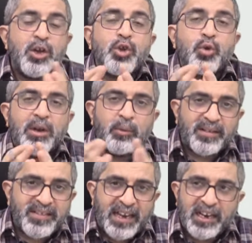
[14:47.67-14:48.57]

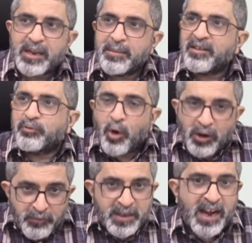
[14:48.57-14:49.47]
Universality means
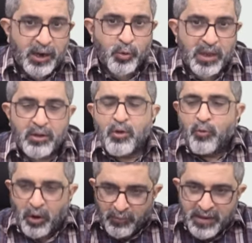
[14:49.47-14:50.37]
what we are doing,
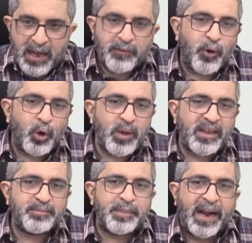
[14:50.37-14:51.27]
what we are following
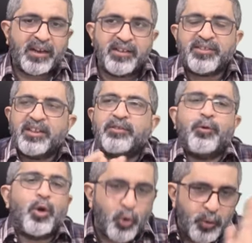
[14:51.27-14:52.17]
as practice is
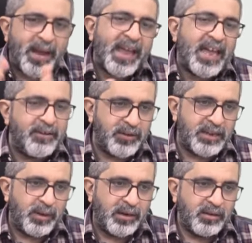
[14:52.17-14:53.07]
followed by
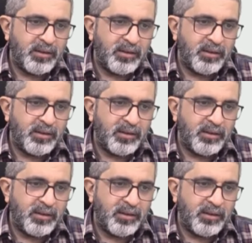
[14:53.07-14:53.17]
everyone.